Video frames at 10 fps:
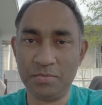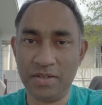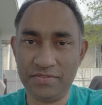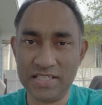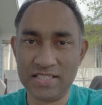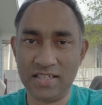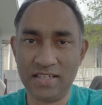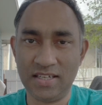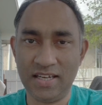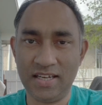my
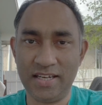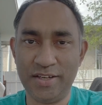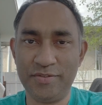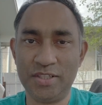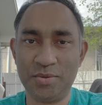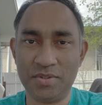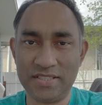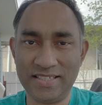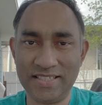visa and everything was ready to